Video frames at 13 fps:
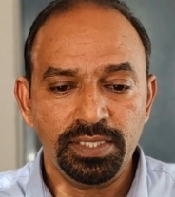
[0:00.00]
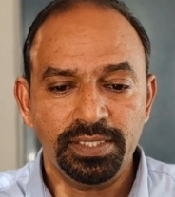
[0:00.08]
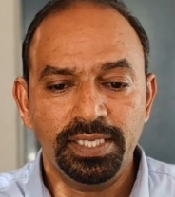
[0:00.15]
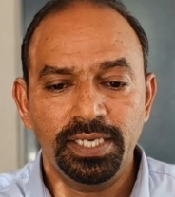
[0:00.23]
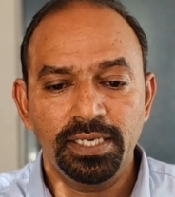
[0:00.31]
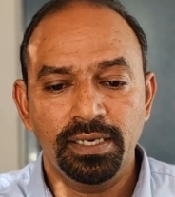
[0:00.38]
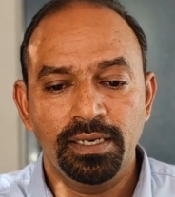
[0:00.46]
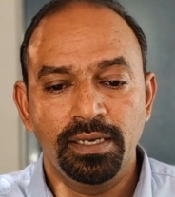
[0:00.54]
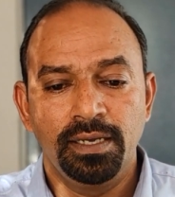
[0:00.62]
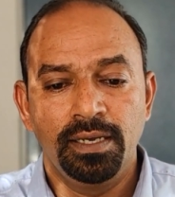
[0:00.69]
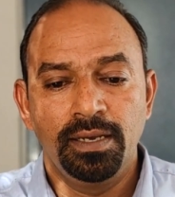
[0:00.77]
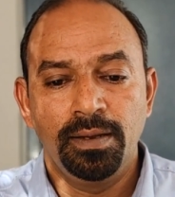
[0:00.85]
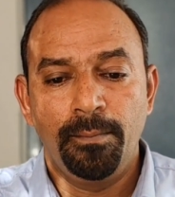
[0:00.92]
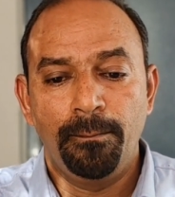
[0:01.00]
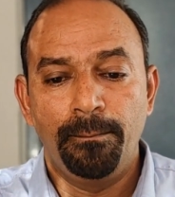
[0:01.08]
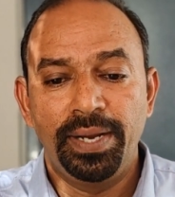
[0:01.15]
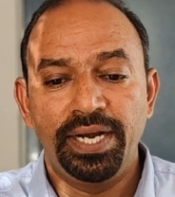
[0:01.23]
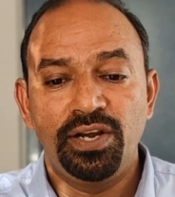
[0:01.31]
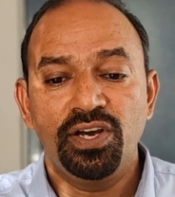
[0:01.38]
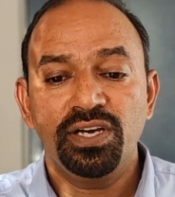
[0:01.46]
then
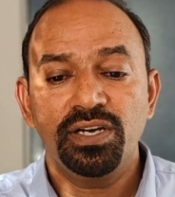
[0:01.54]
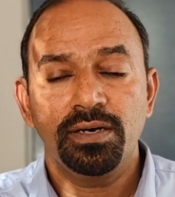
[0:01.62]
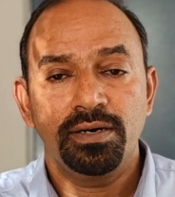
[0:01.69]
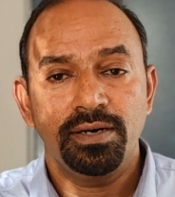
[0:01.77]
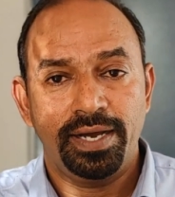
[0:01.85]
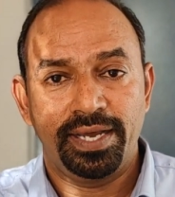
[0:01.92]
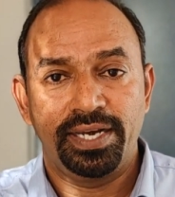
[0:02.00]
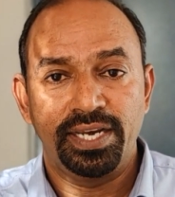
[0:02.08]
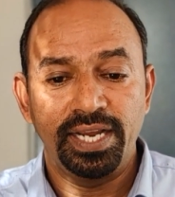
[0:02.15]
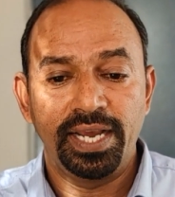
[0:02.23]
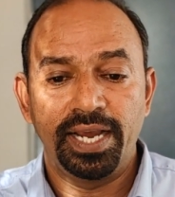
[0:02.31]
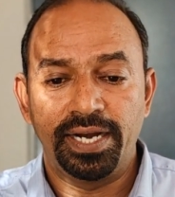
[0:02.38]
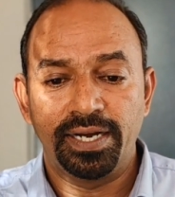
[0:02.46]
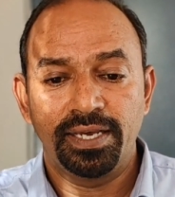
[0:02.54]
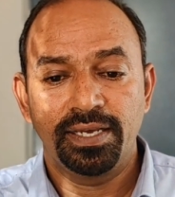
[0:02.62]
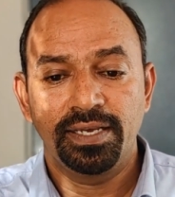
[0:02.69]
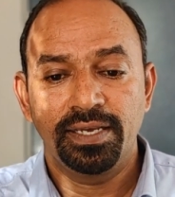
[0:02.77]
mentor and guide,